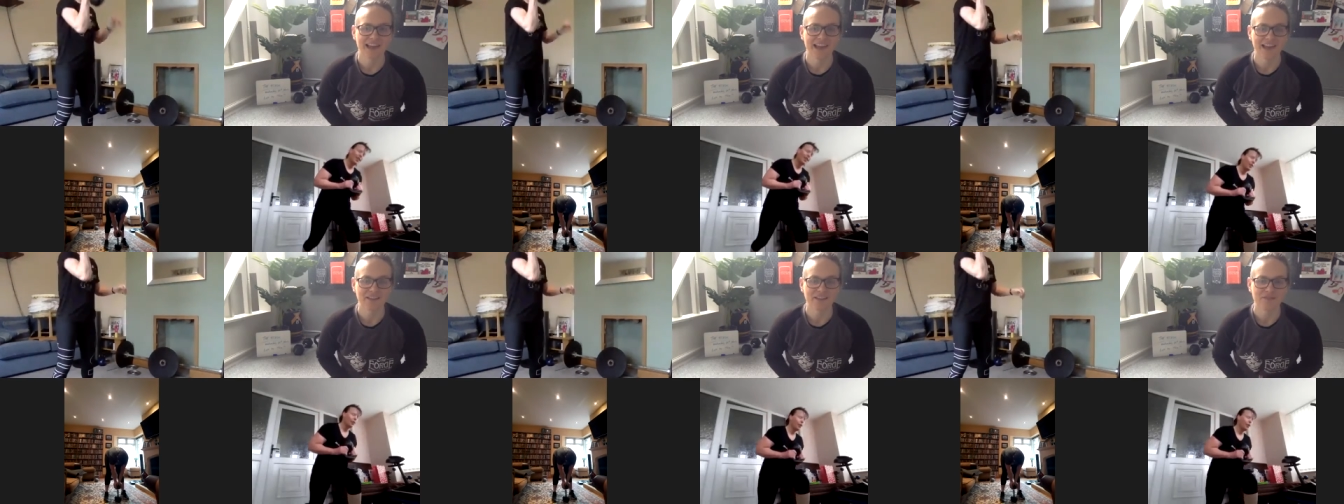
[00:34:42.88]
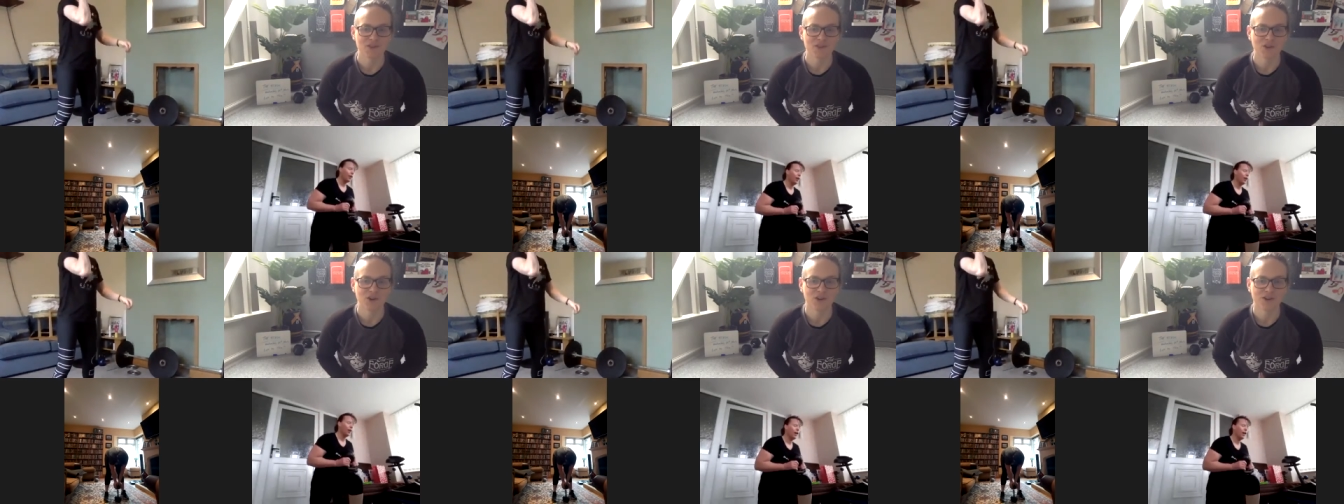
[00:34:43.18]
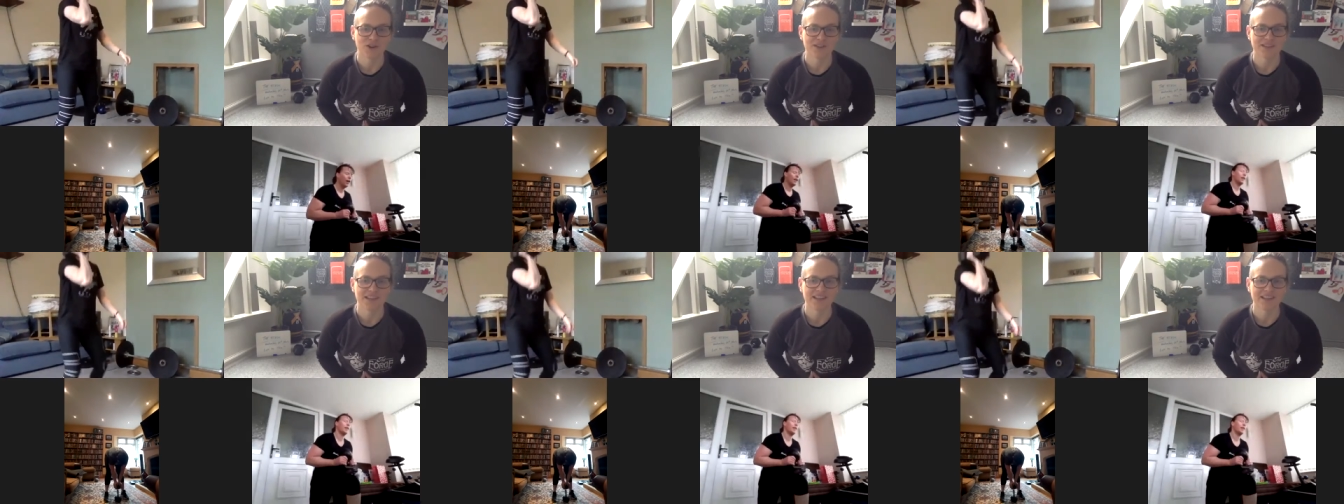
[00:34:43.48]
of
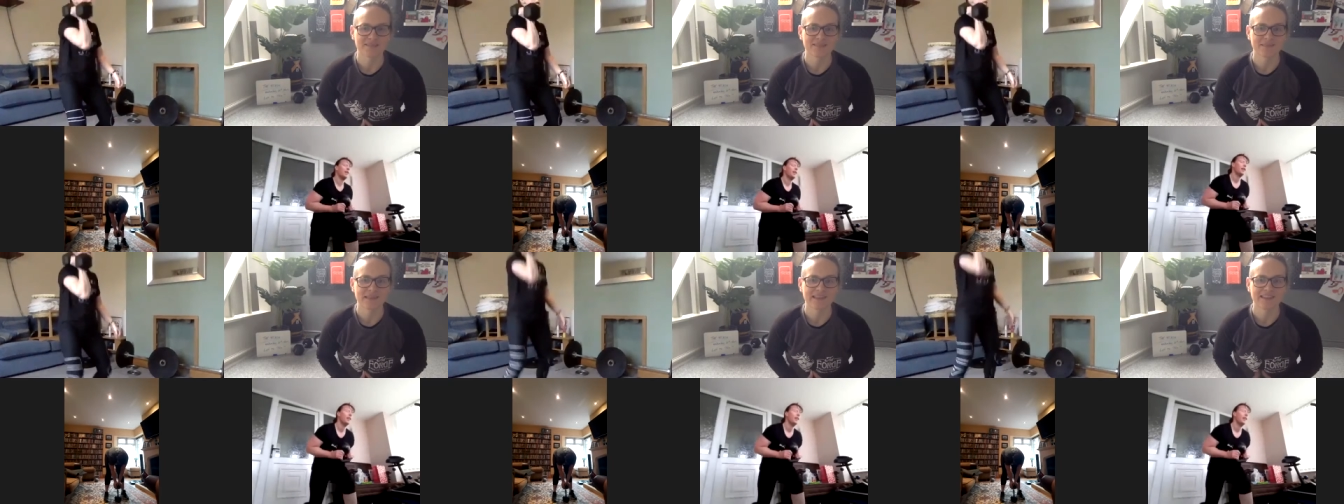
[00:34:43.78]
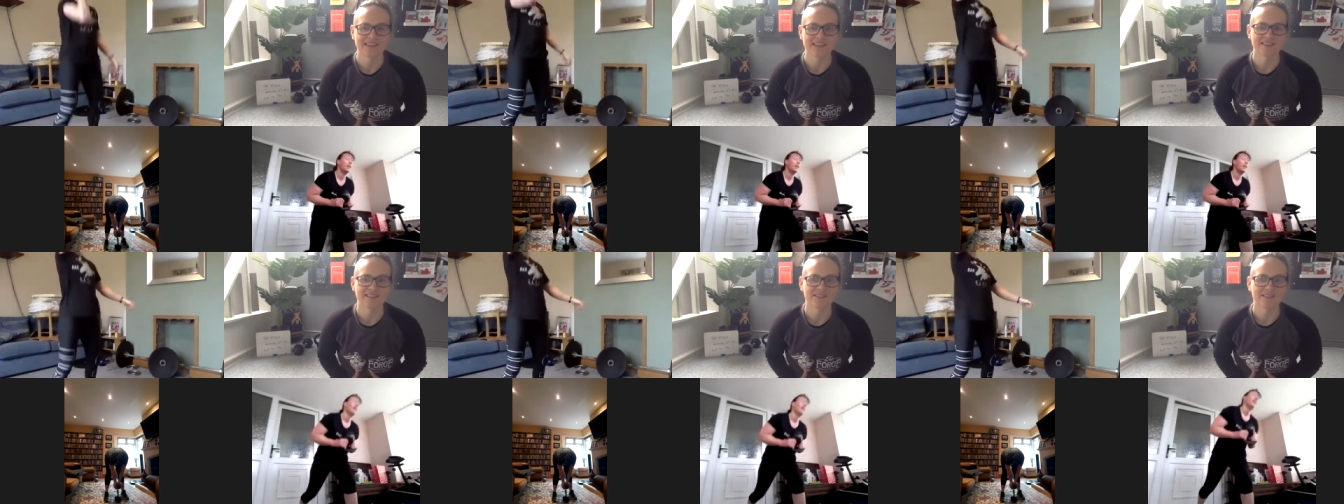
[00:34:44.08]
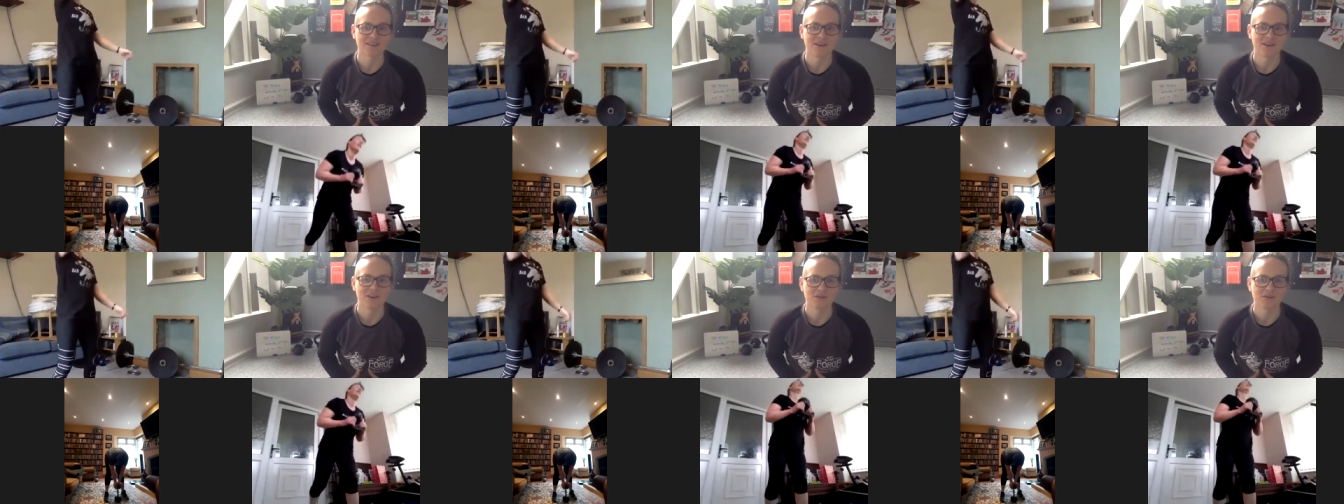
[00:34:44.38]
talk tells me that this
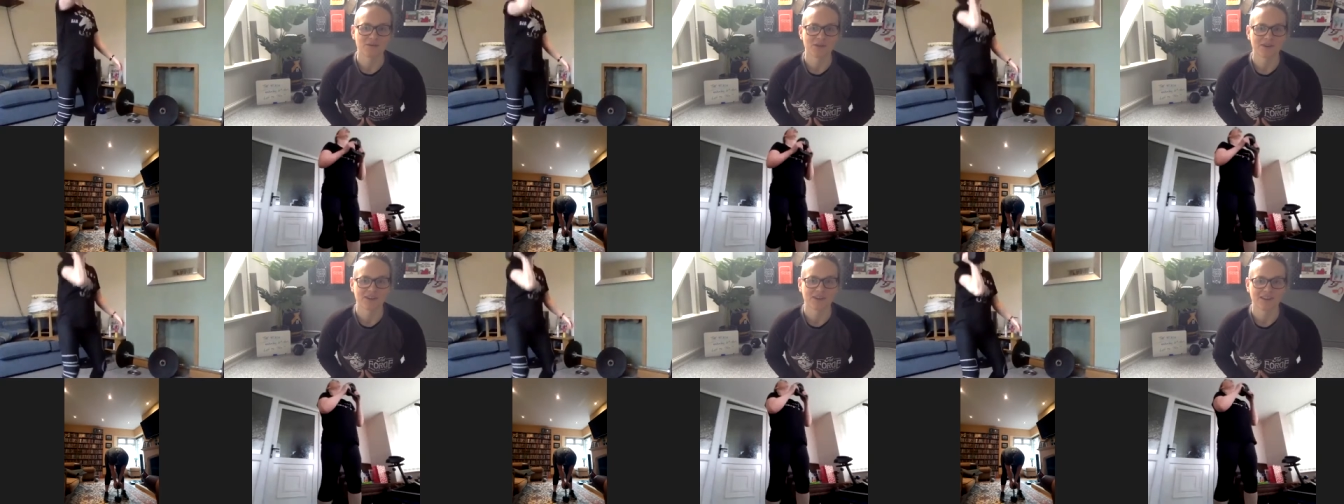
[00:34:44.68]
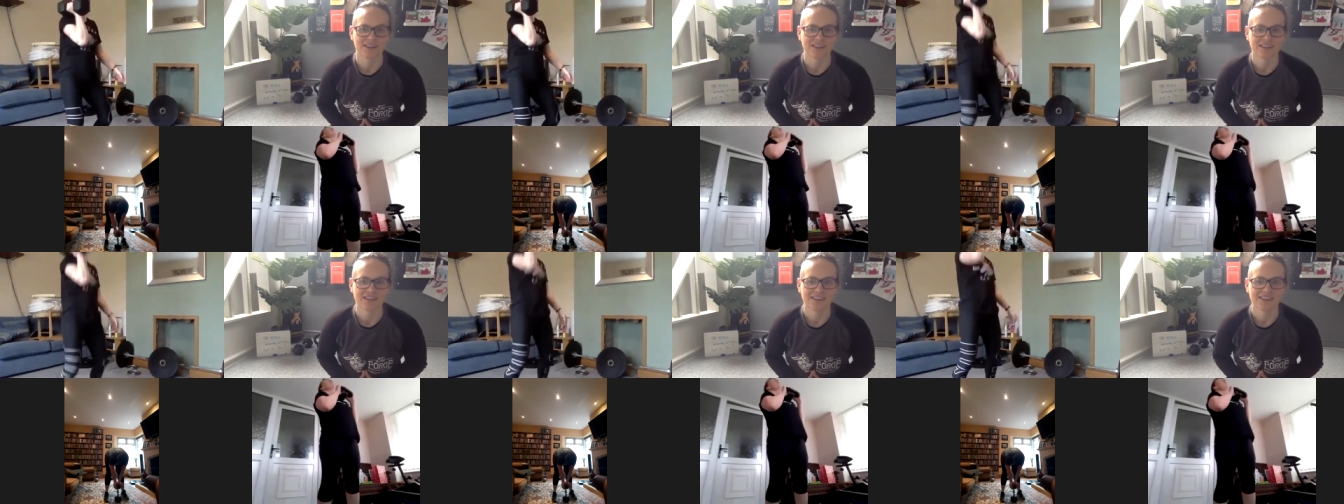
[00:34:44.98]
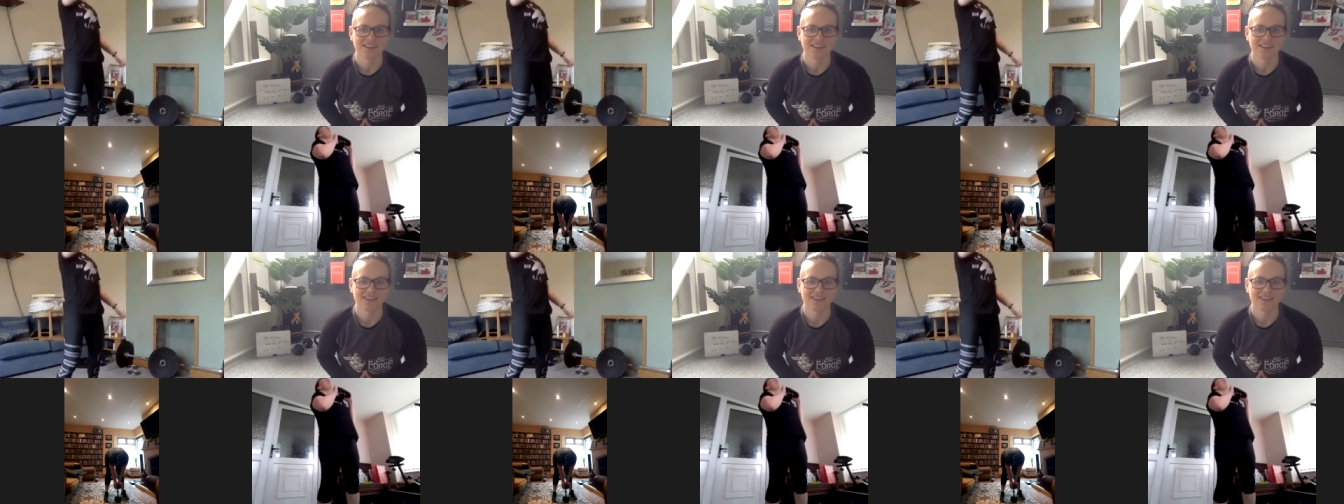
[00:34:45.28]
is a hard workout.